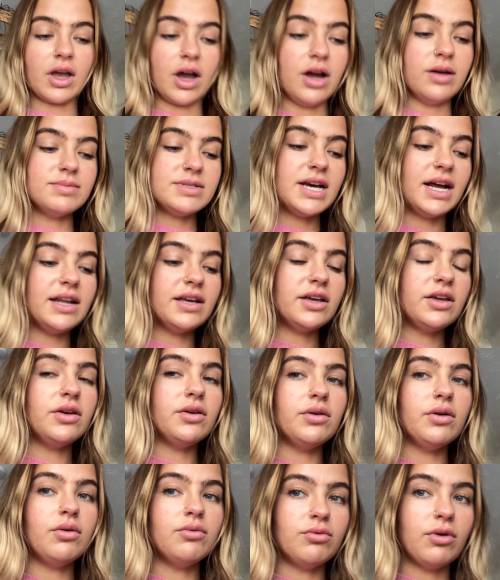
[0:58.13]
I'm telling
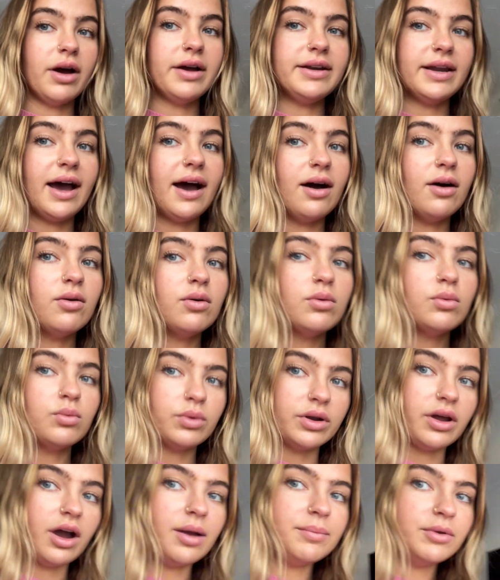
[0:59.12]
you right now,
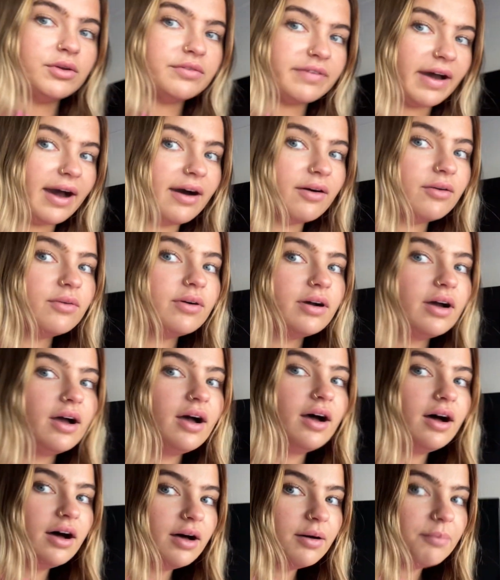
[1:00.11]
when I move out,
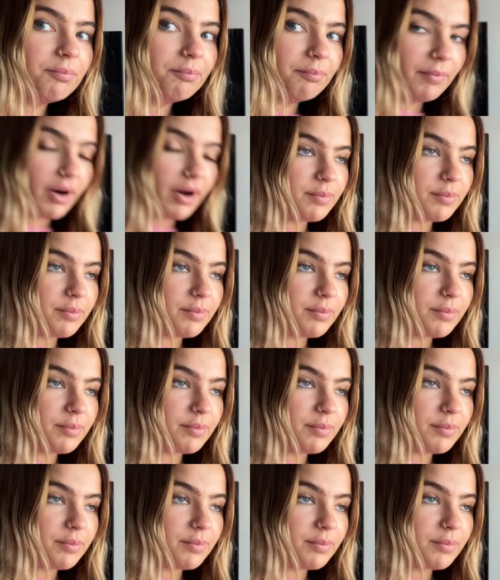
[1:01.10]
my